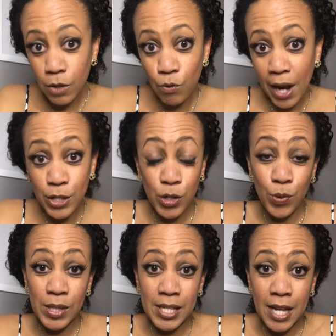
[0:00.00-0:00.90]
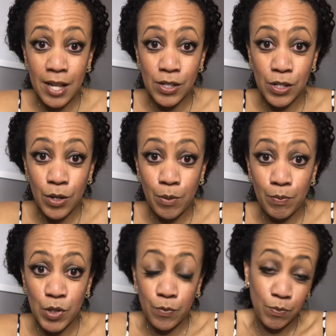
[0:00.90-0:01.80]
rhinestones tend to
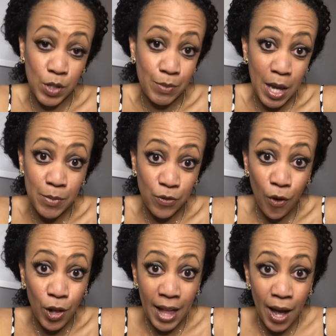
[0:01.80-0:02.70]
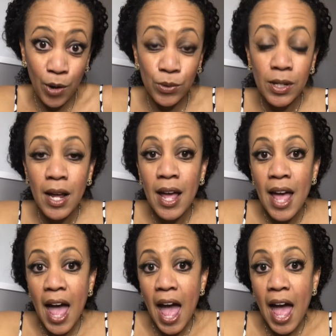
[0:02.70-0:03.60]
sometimes fall out,
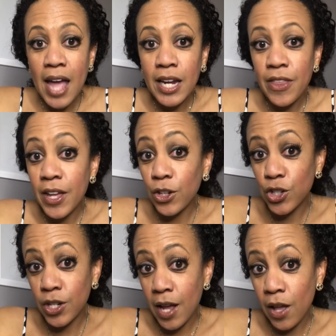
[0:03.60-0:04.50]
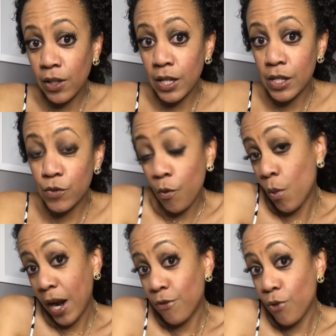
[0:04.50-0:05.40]
and I think Chanel is, from
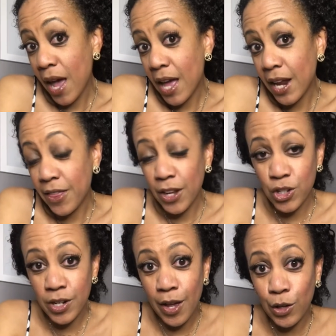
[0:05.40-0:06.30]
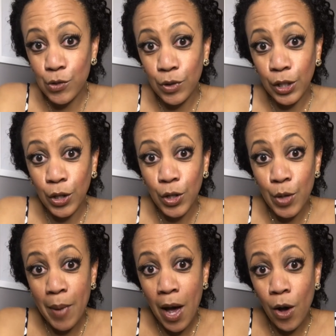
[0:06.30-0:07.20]
what I've read, I think Chanel is really good
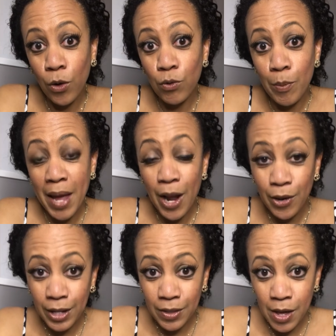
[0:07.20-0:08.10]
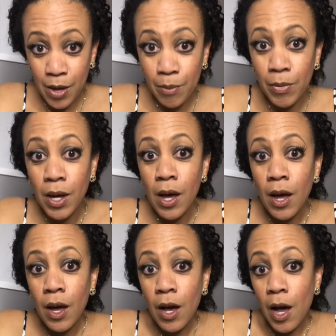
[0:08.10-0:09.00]
about repairing them.
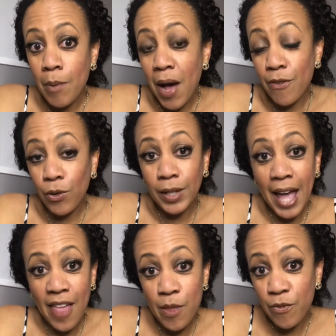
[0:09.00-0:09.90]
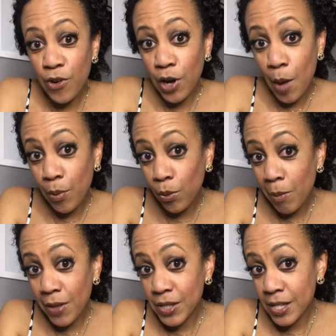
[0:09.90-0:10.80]
I've only had them for a couple
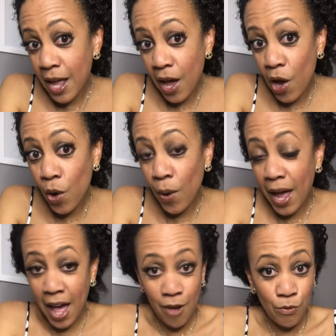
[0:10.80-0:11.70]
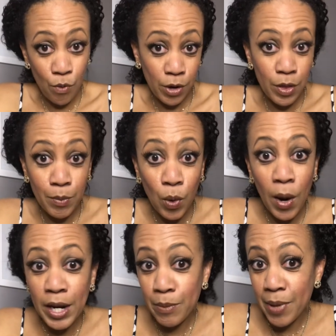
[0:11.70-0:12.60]
months now. I have worn them
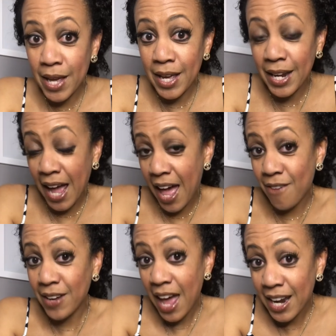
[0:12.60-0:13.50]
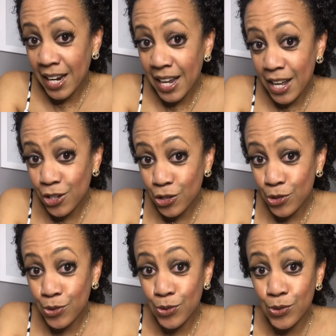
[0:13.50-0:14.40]
quite a bit. I haven't had any
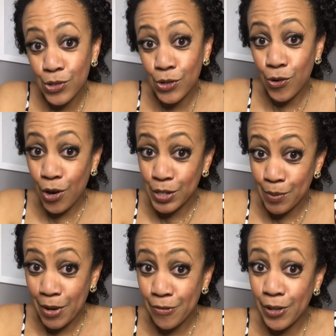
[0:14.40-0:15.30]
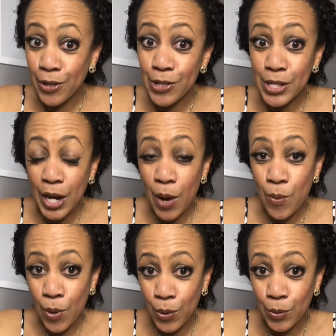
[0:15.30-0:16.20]
issues, crossing my fingers that I
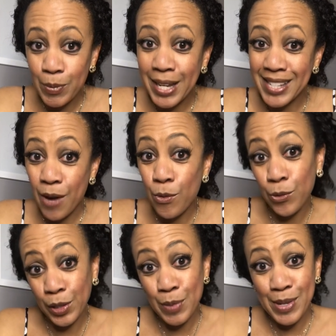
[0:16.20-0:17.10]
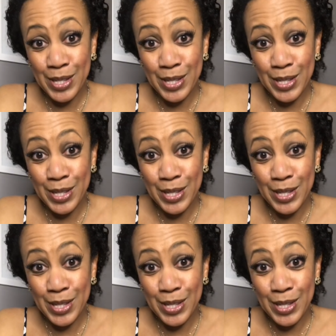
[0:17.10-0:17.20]
won't, because I will really be